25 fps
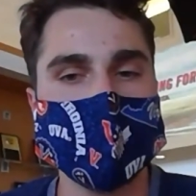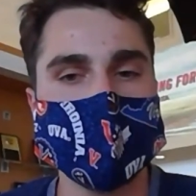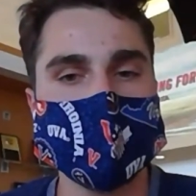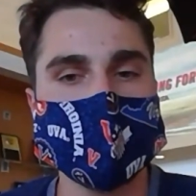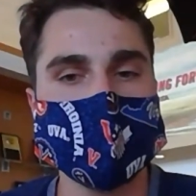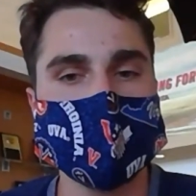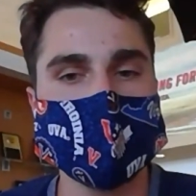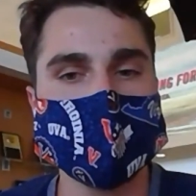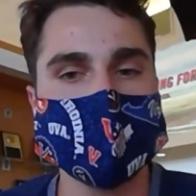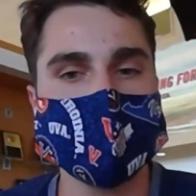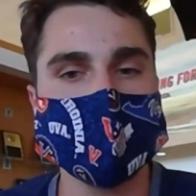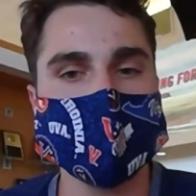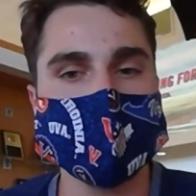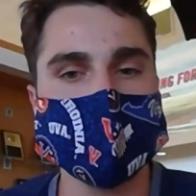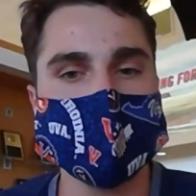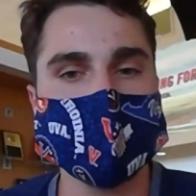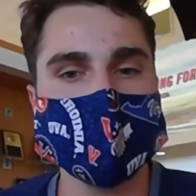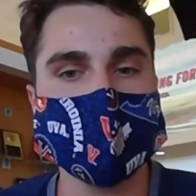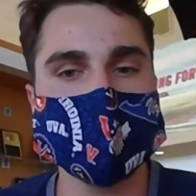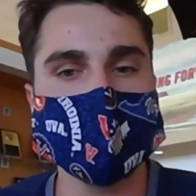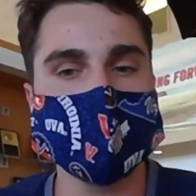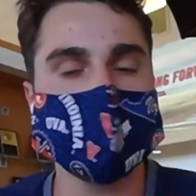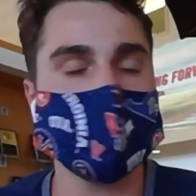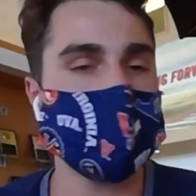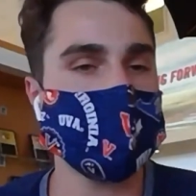
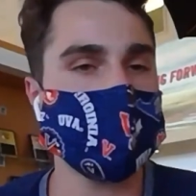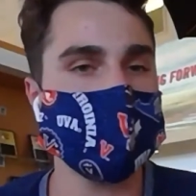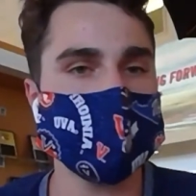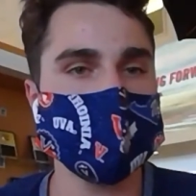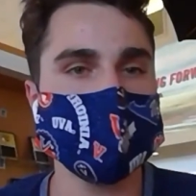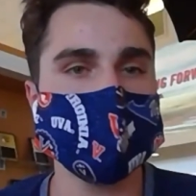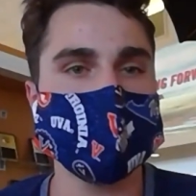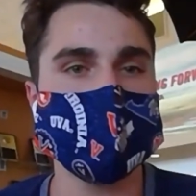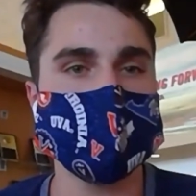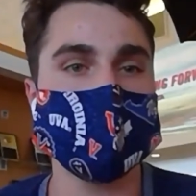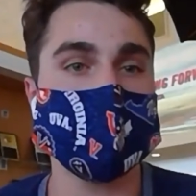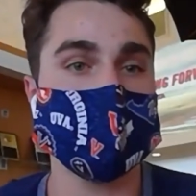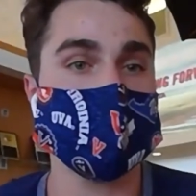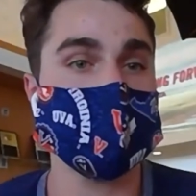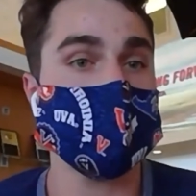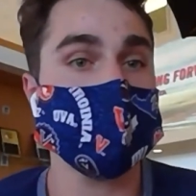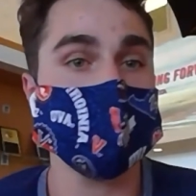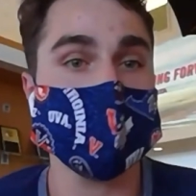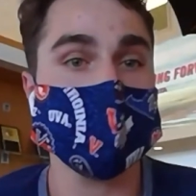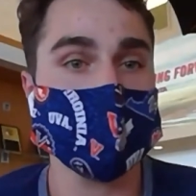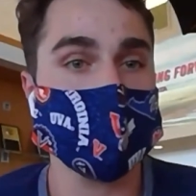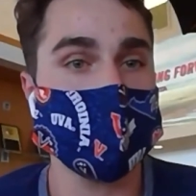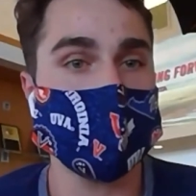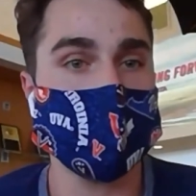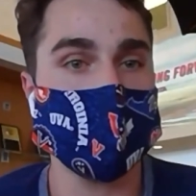But
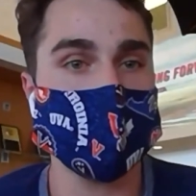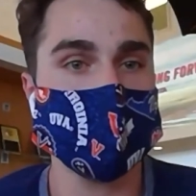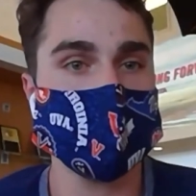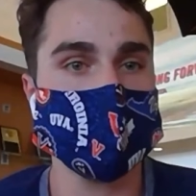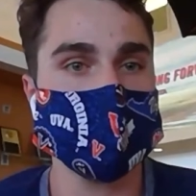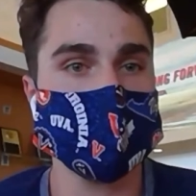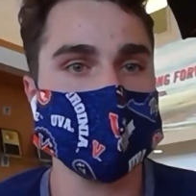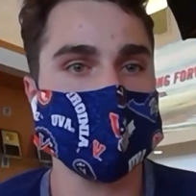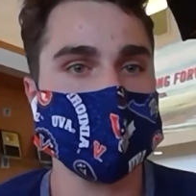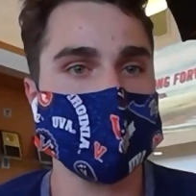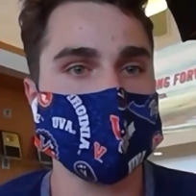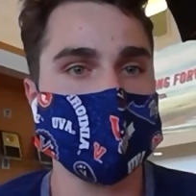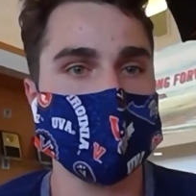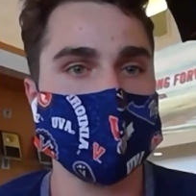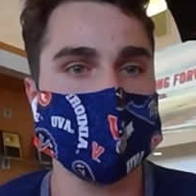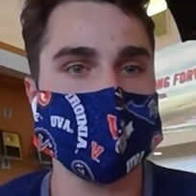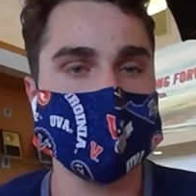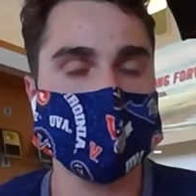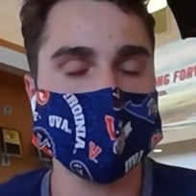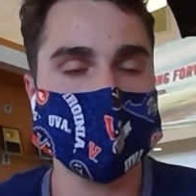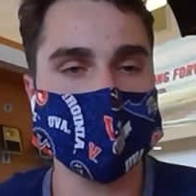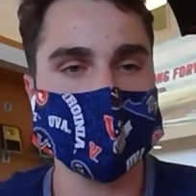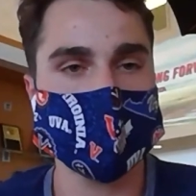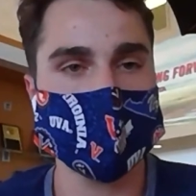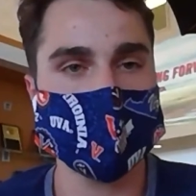there's also cons
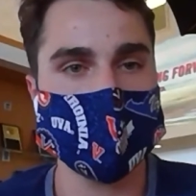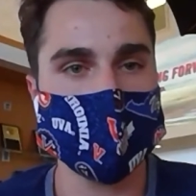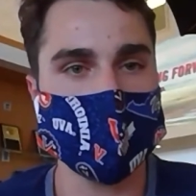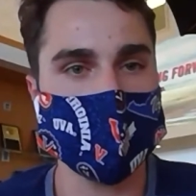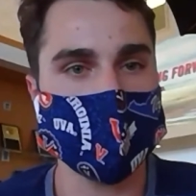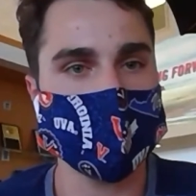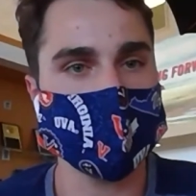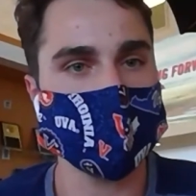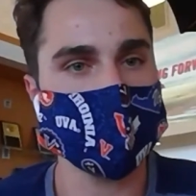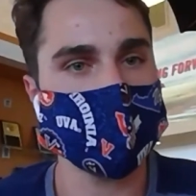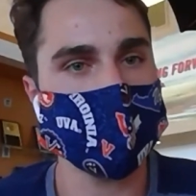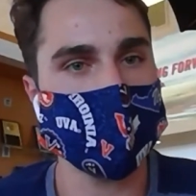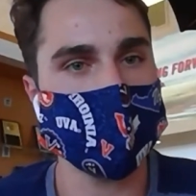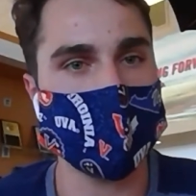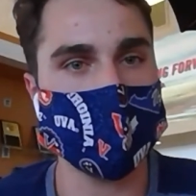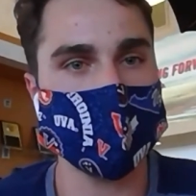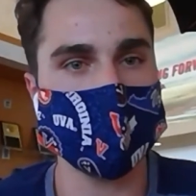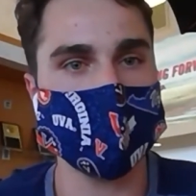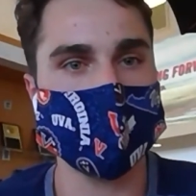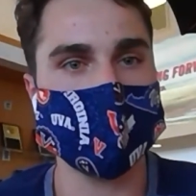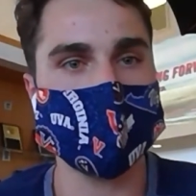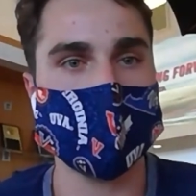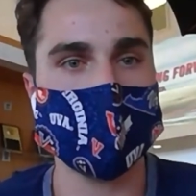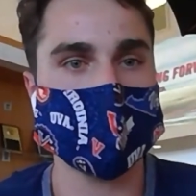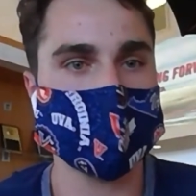to being
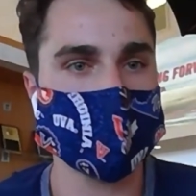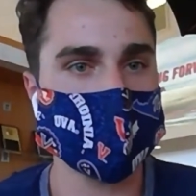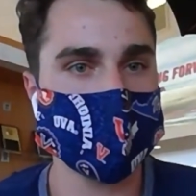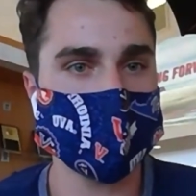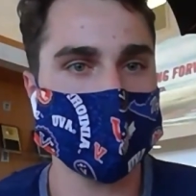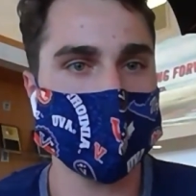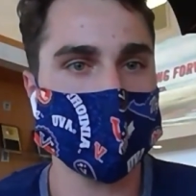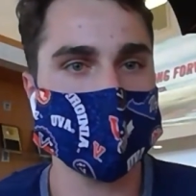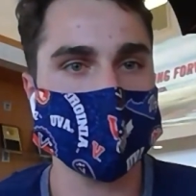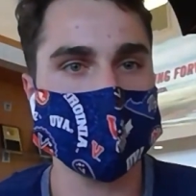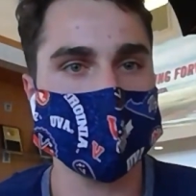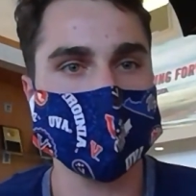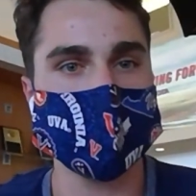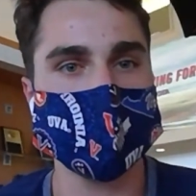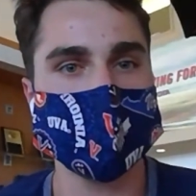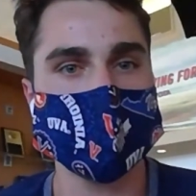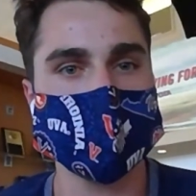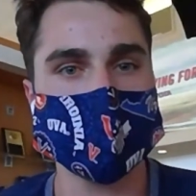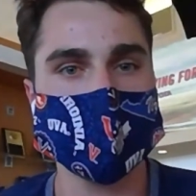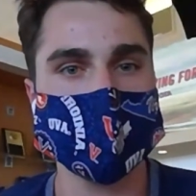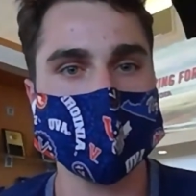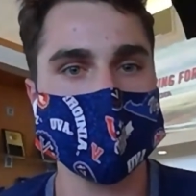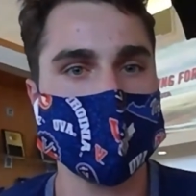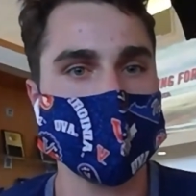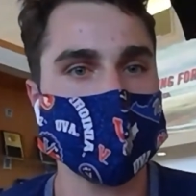in the federal
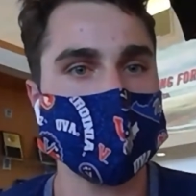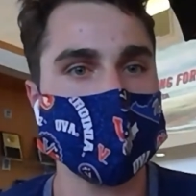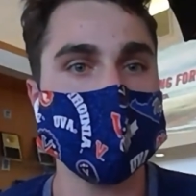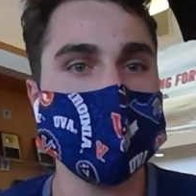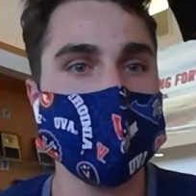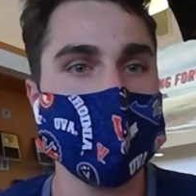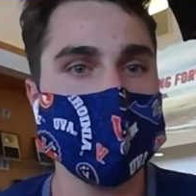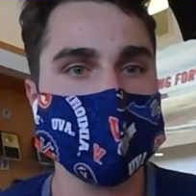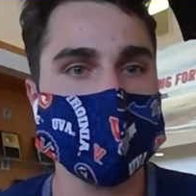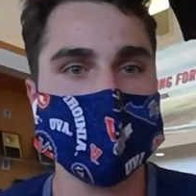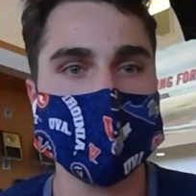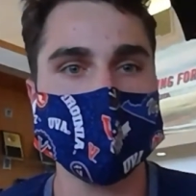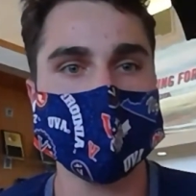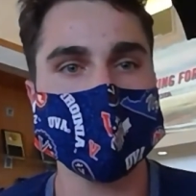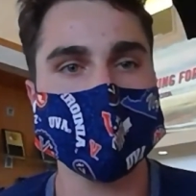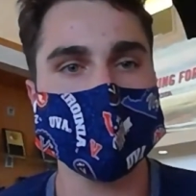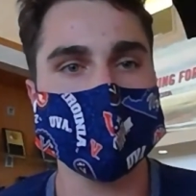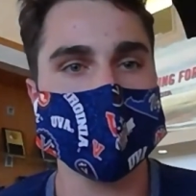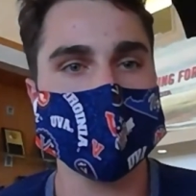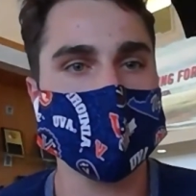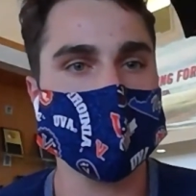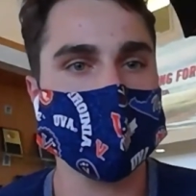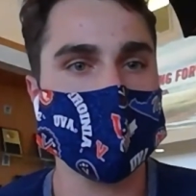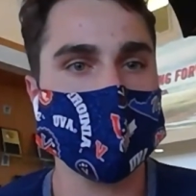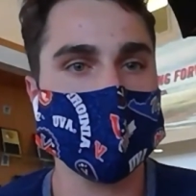bucket. So like you won't be
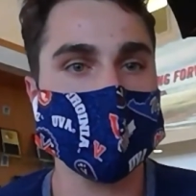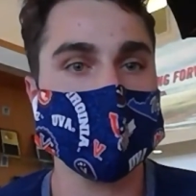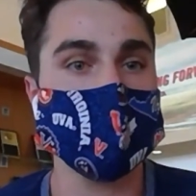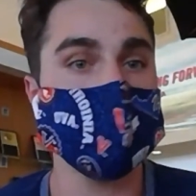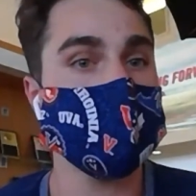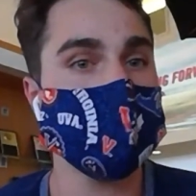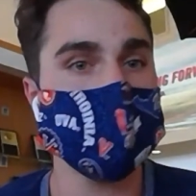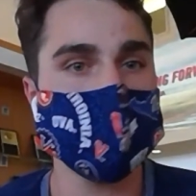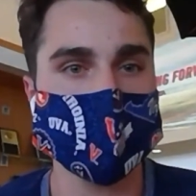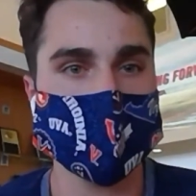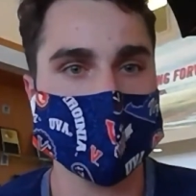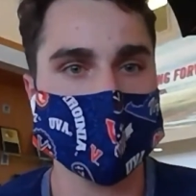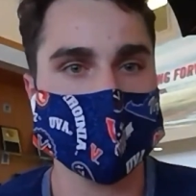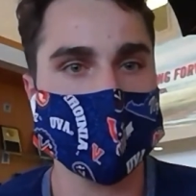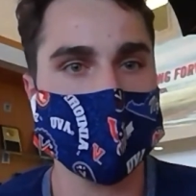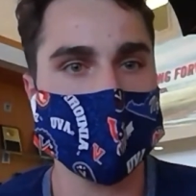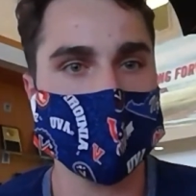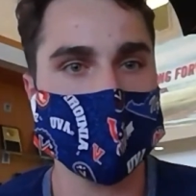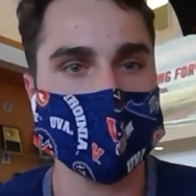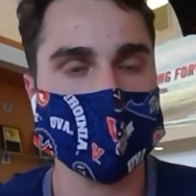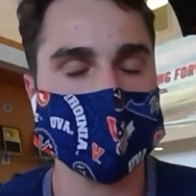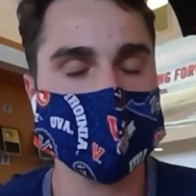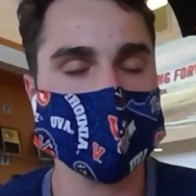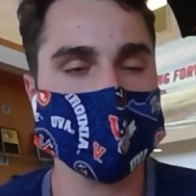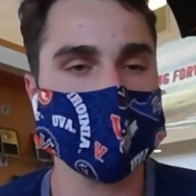able to work on consumer
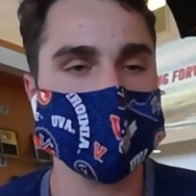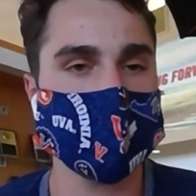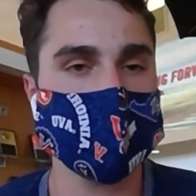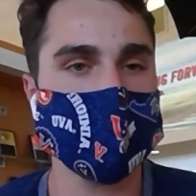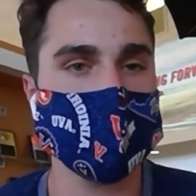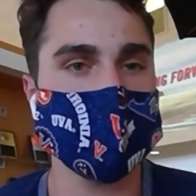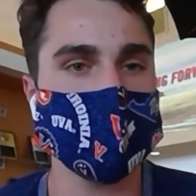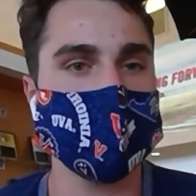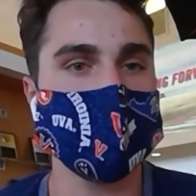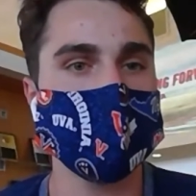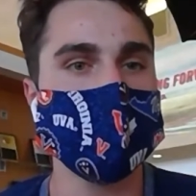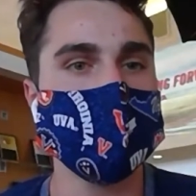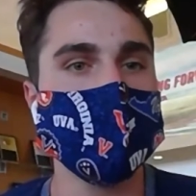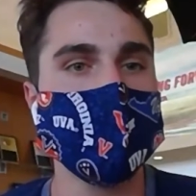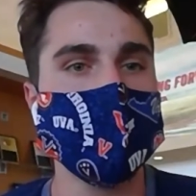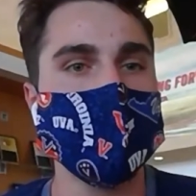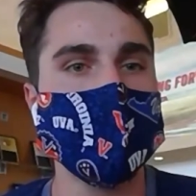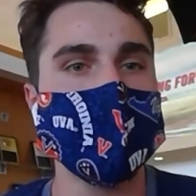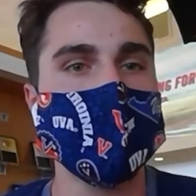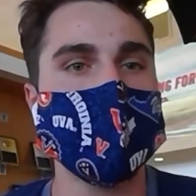products really.